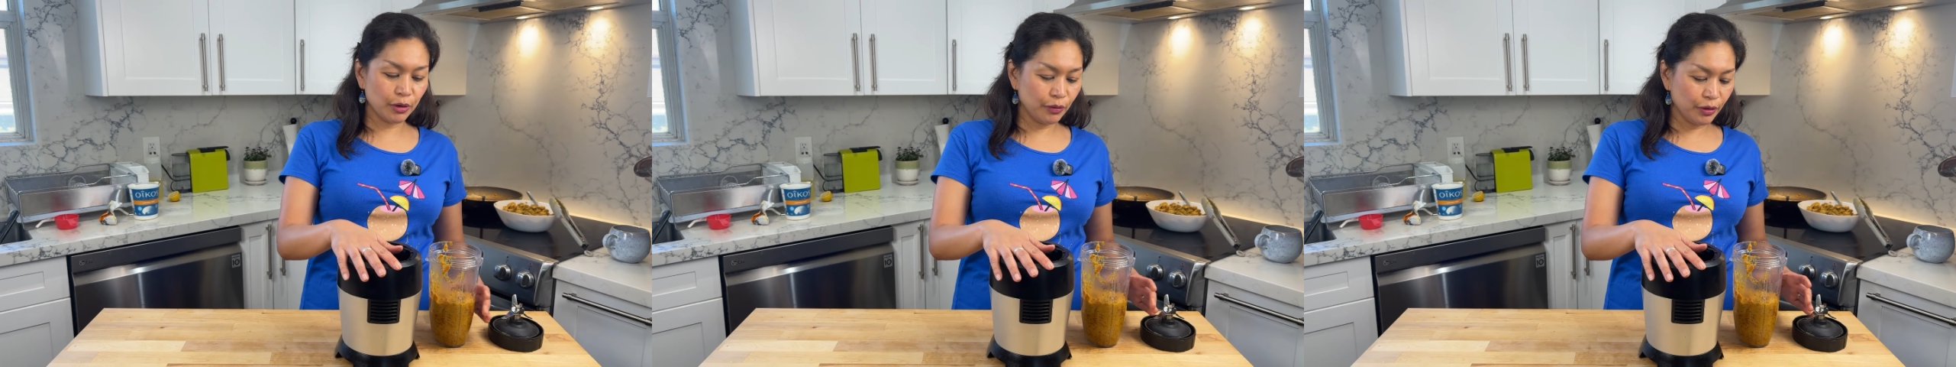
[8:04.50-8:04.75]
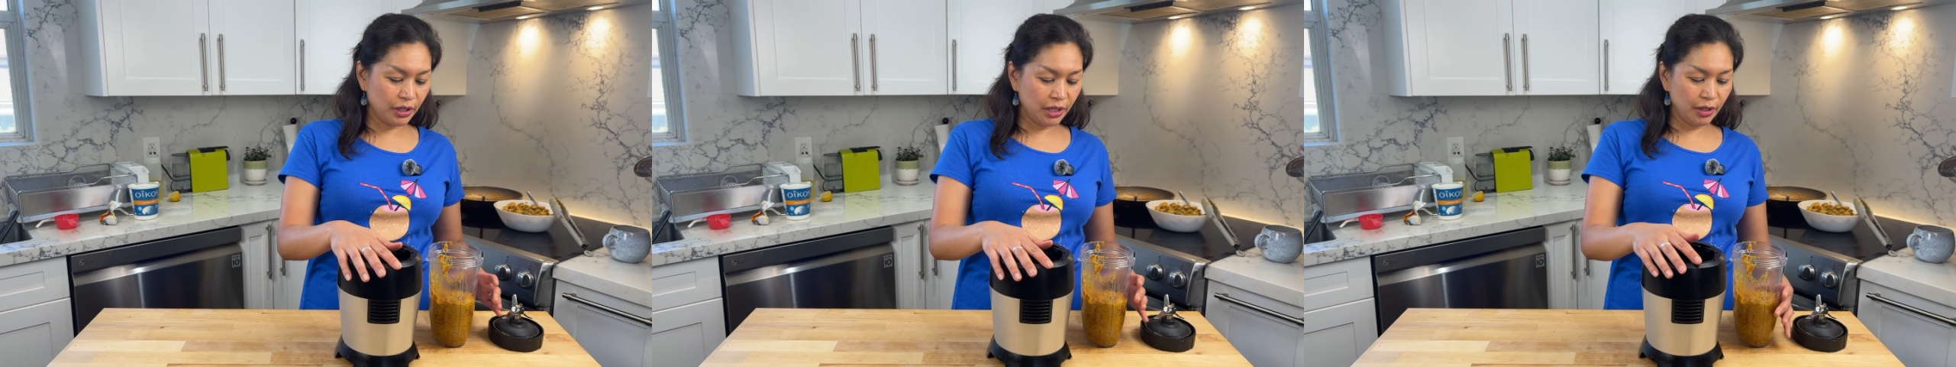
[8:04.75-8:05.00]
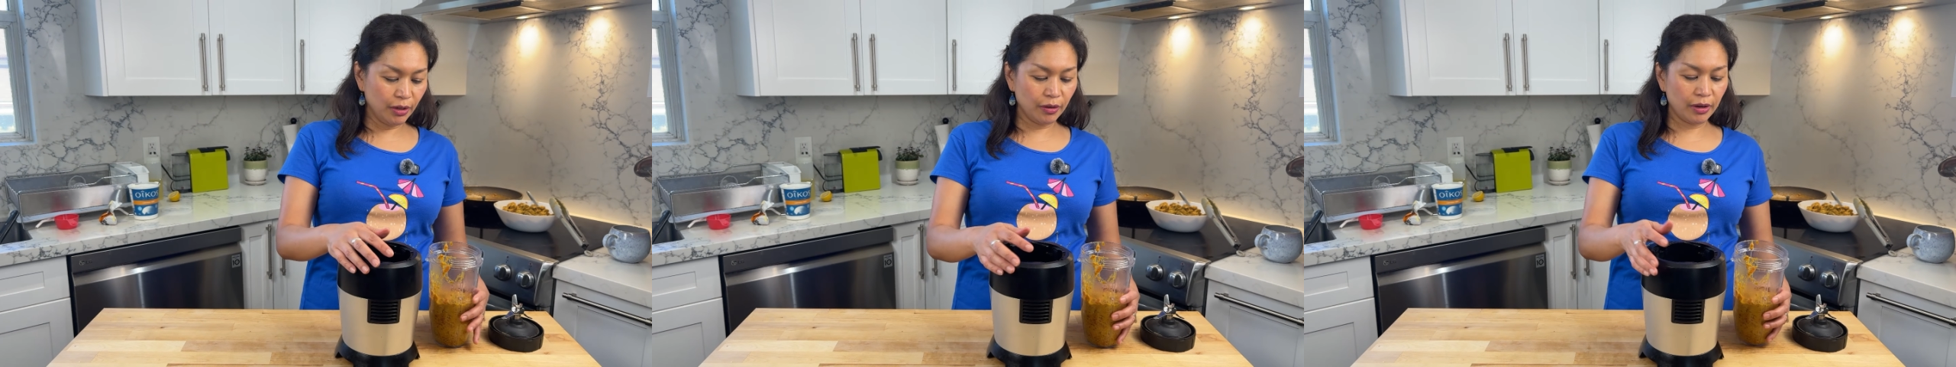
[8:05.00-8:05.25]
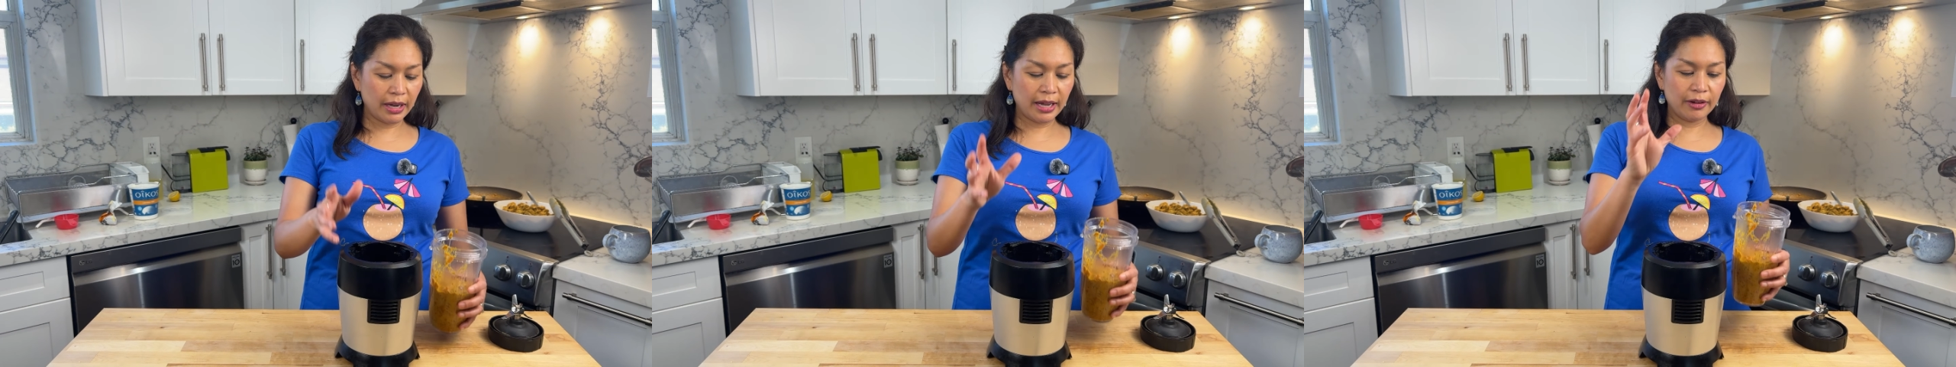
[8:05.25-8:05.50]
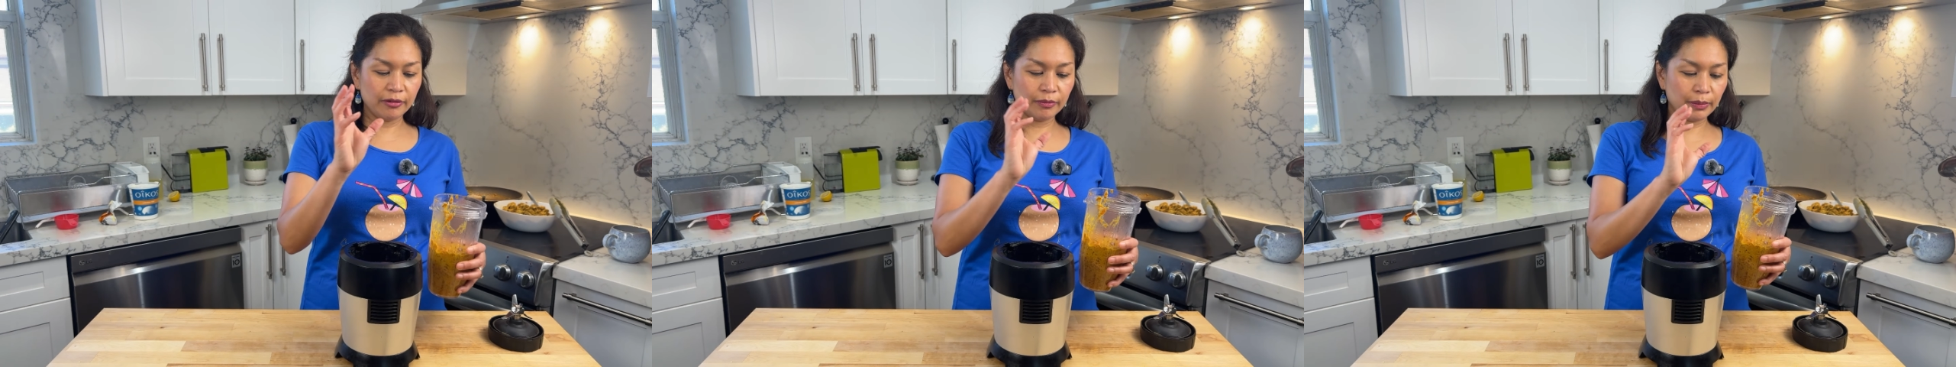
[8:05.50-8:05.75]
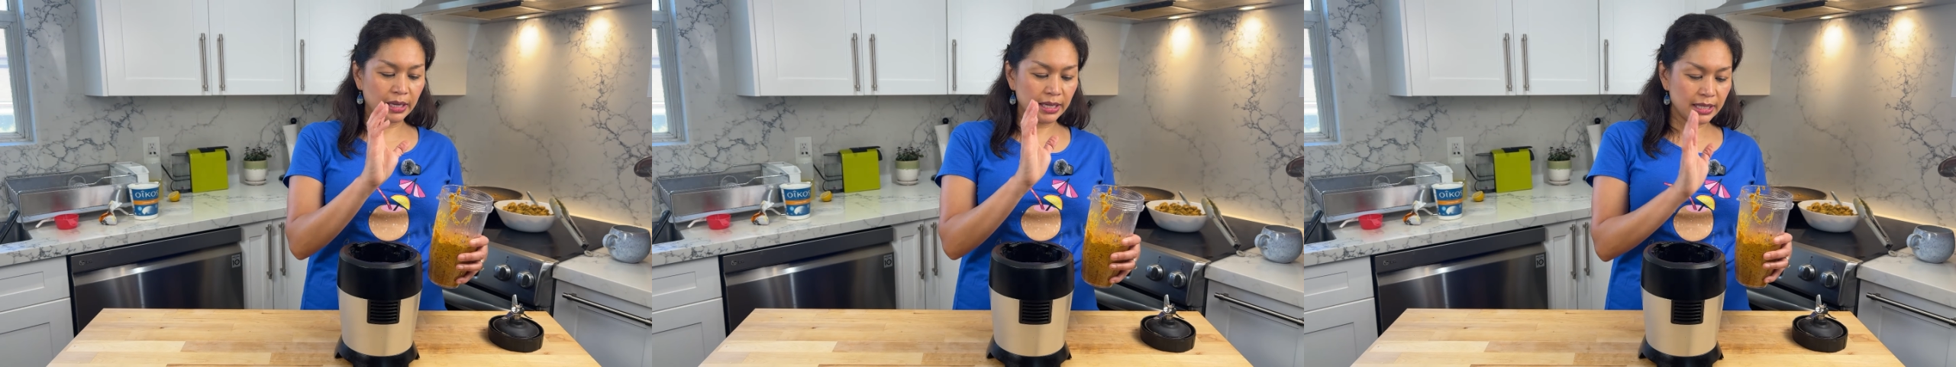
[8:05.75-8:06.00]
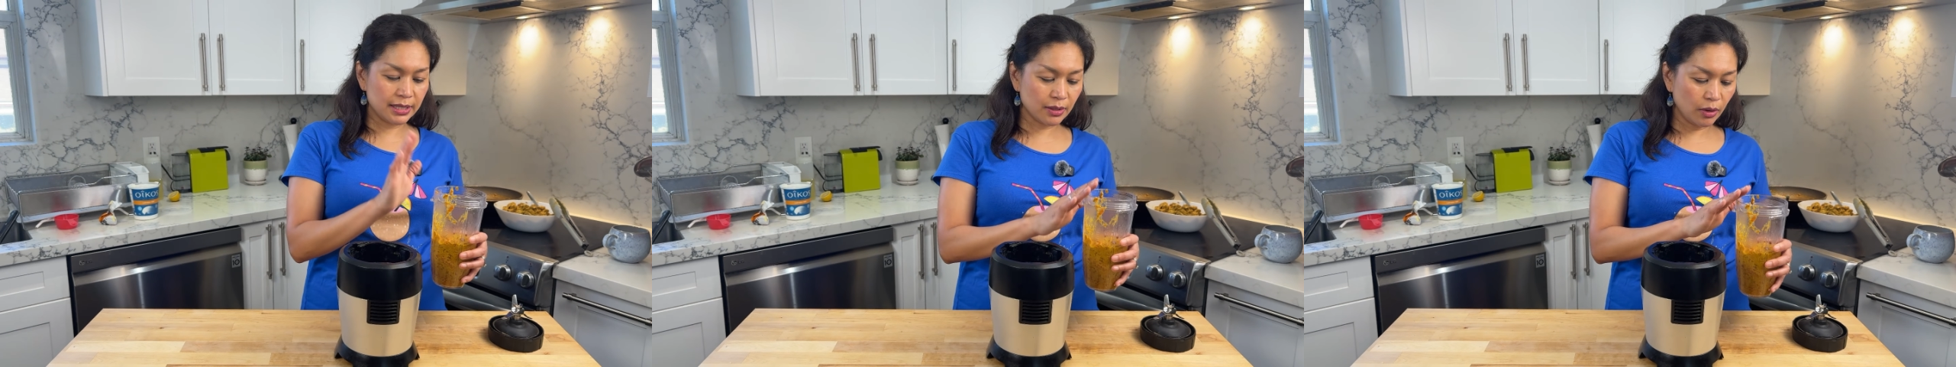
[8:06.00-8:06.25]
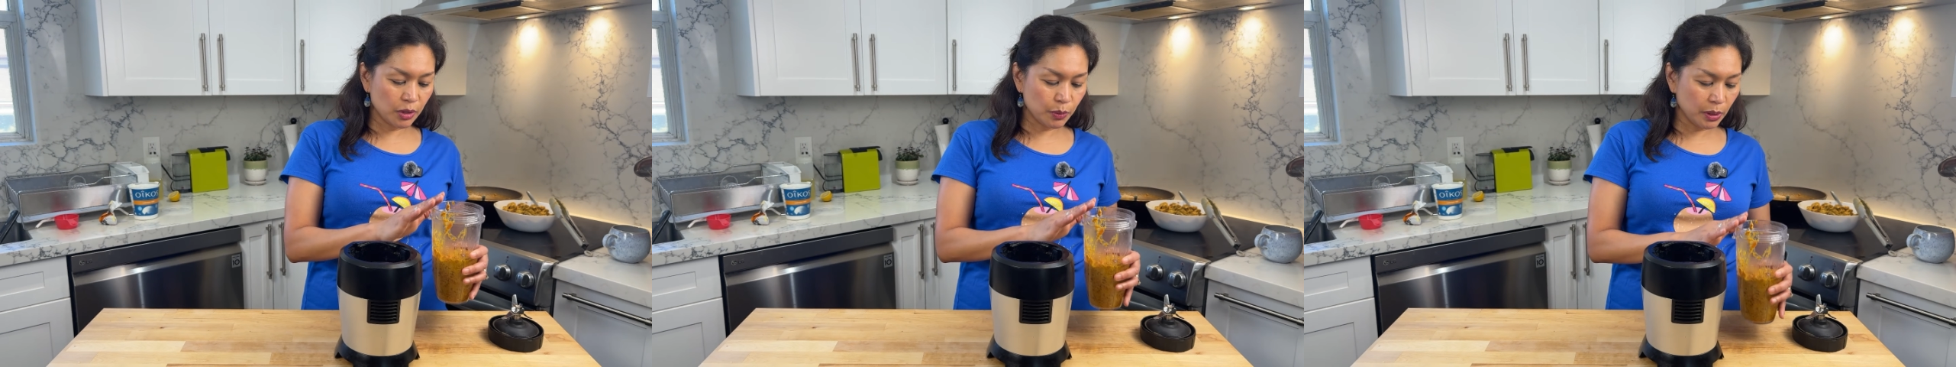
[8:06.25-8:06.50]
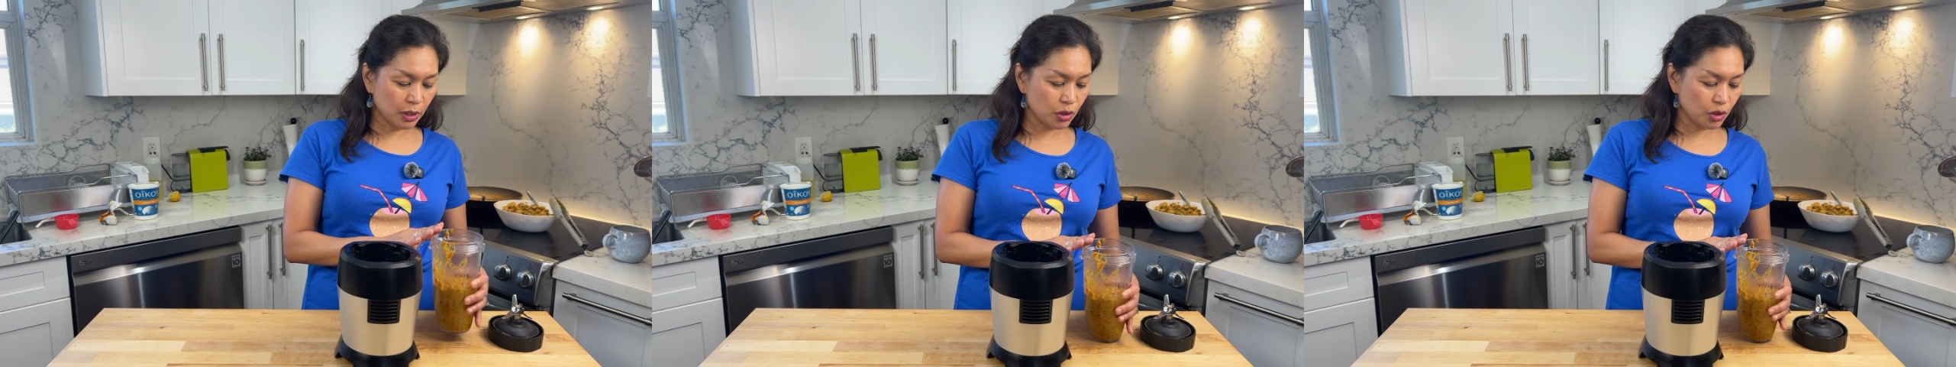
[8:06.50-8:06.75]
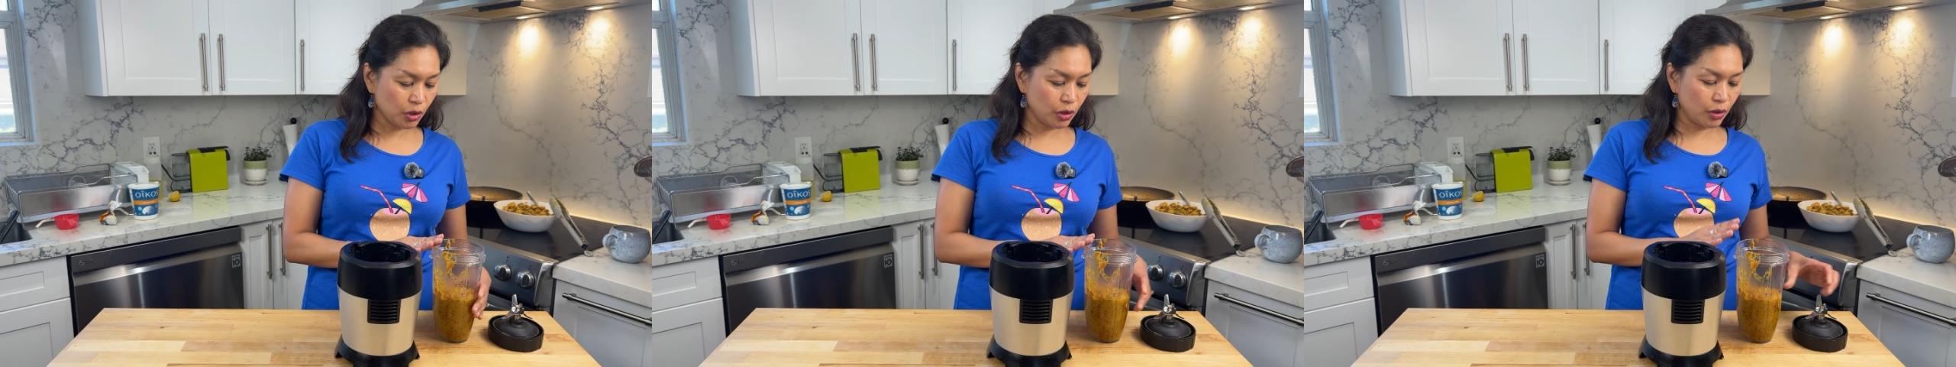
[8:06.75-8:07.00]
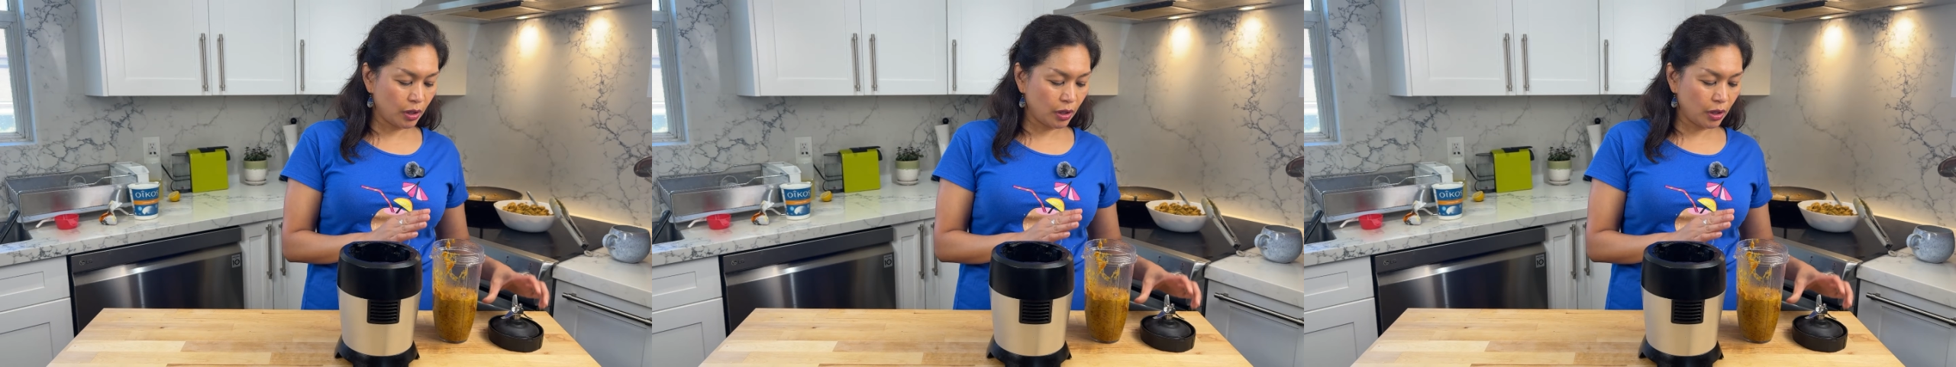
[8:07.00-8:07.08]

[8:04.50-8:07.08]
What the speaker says: over here, I have my sauce mixture.